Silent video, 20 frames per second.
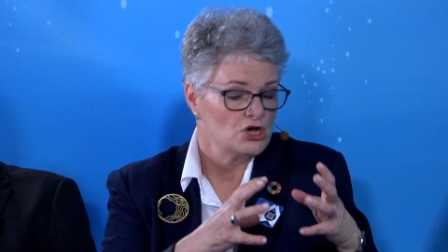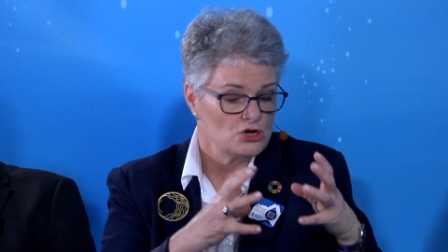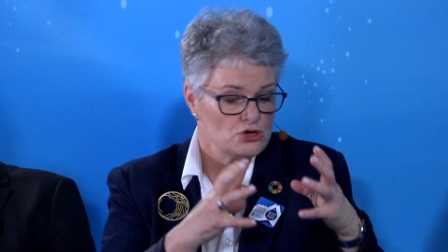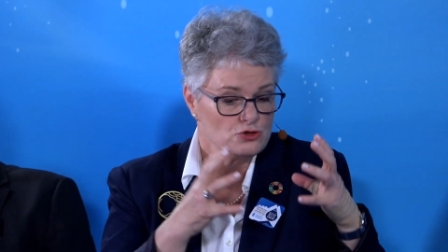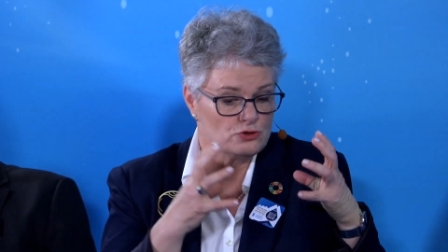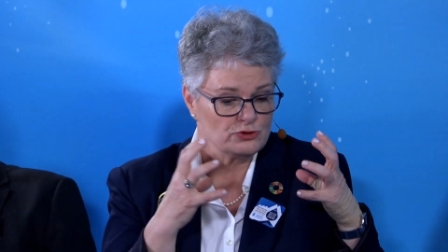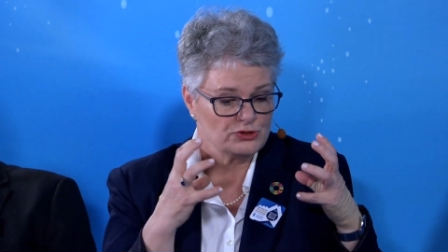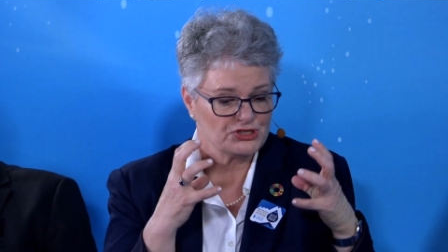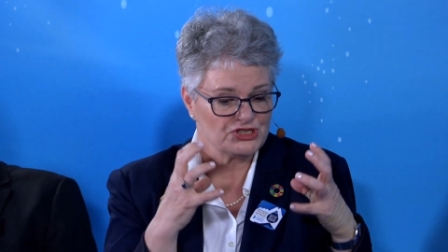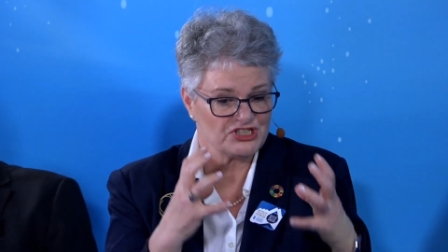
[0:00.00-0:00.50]

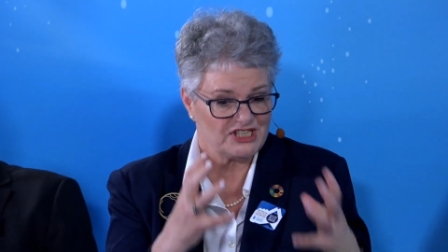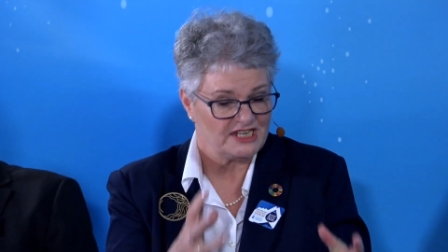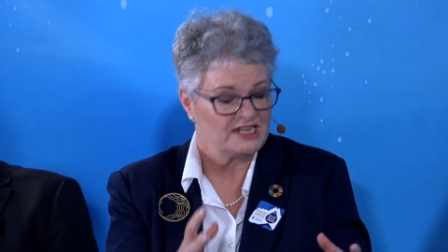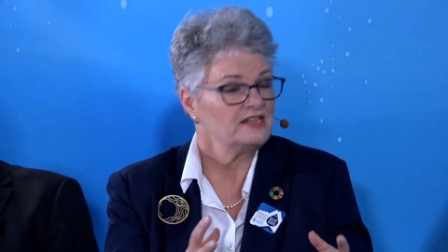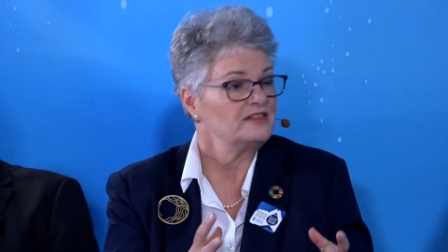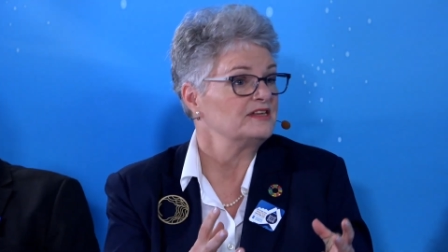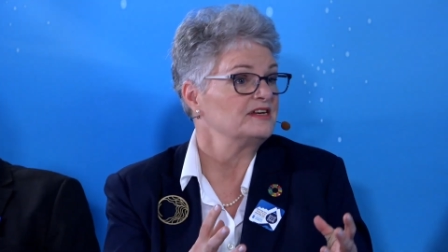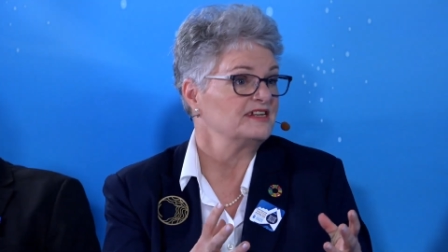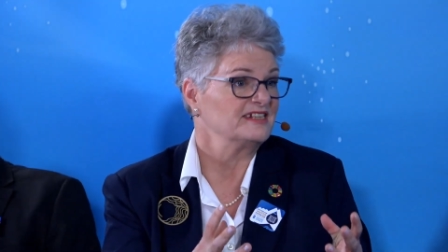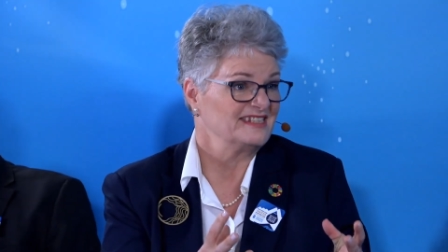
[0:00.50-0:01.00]
who
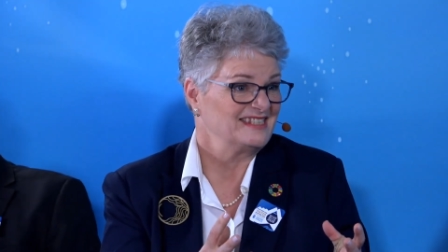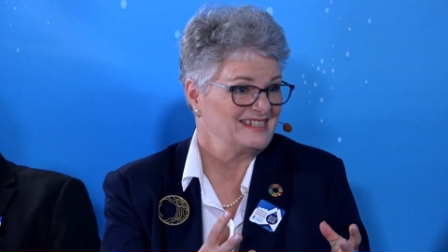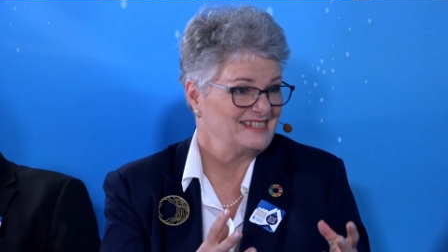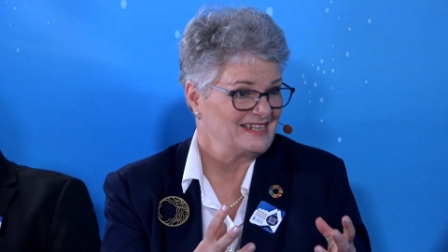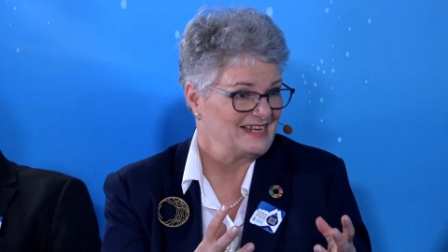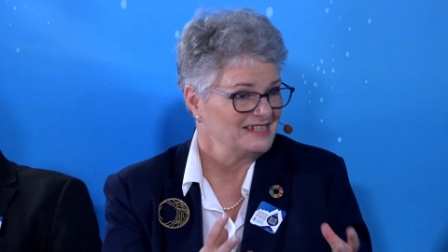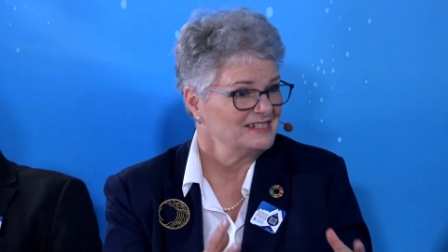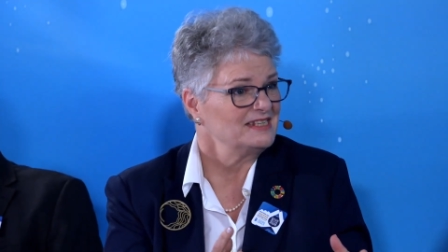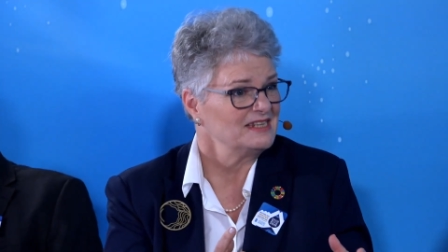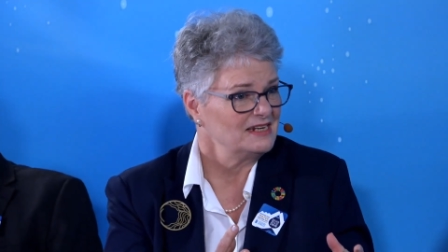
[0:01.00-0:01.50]
see the
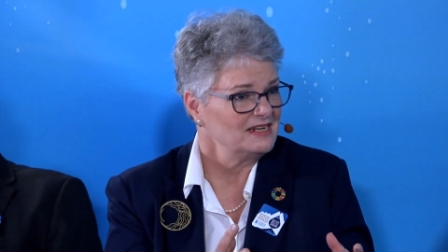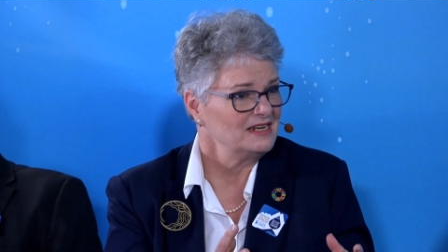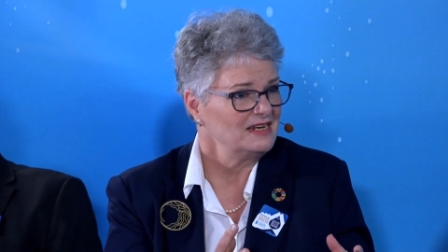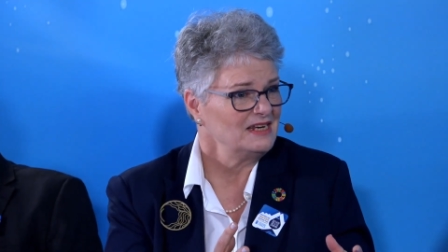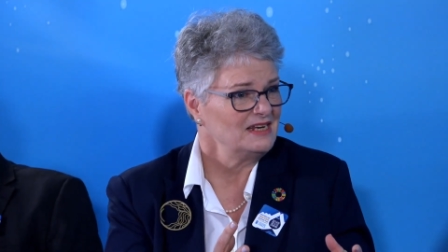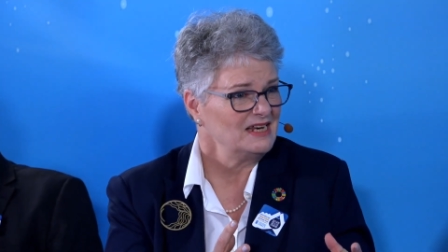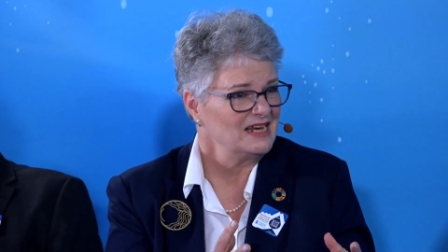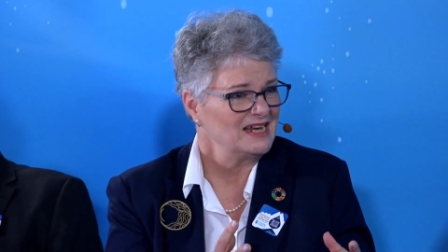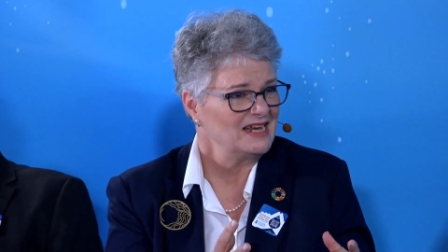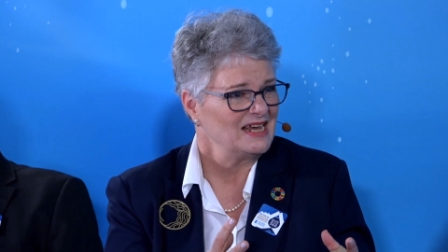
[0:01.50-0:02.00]

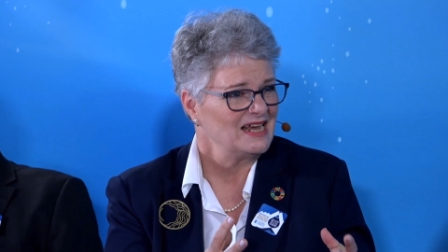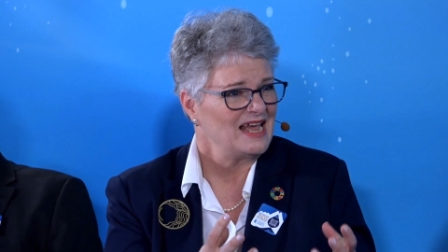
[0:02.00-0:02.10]
necessity,